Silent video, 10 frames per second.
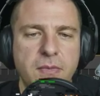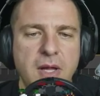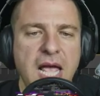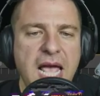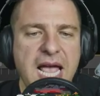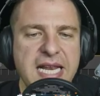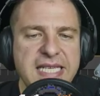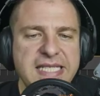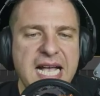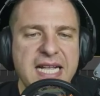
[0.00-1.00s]
And
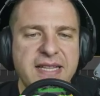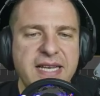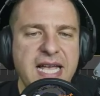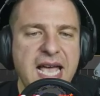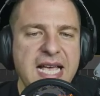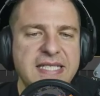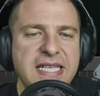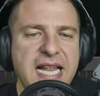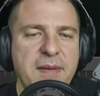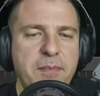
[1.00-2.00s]
exactly as it
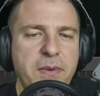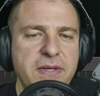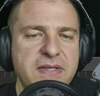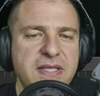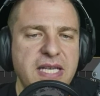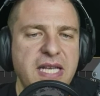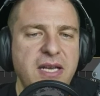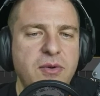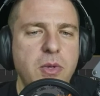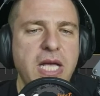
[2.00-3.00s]
happens in
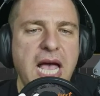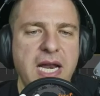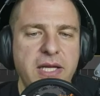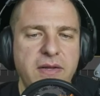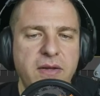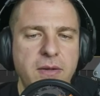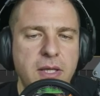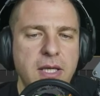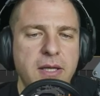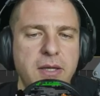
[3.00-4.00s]
reality,
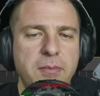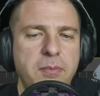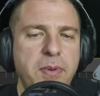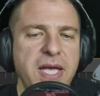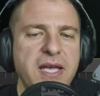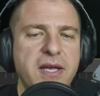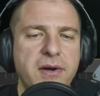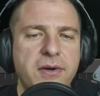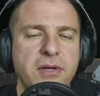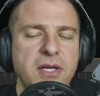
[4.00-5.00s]
the bigger
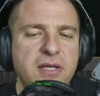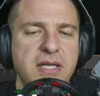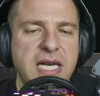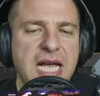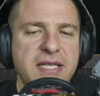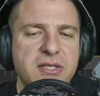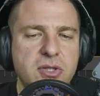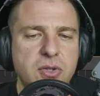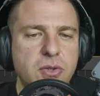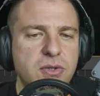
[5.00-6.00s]
the light
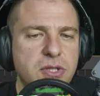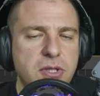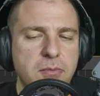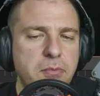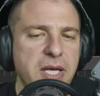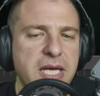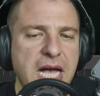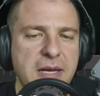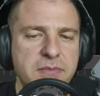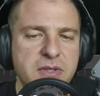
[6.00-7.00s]
source
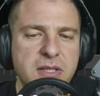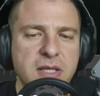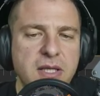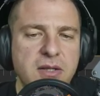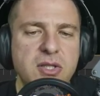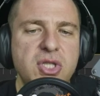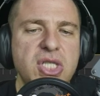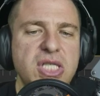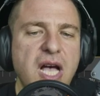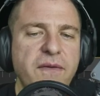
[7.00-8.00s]
becomes, the
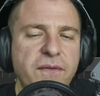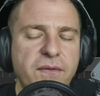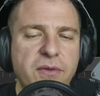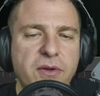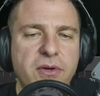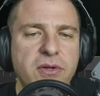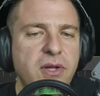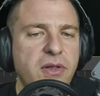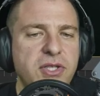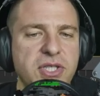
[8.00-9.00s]
softer
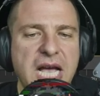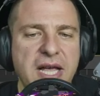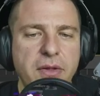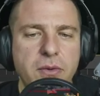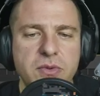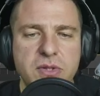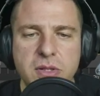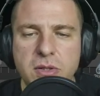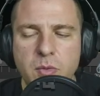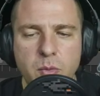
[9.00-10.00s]
shadows
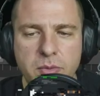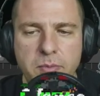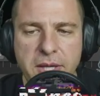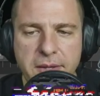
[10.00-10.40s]
will be.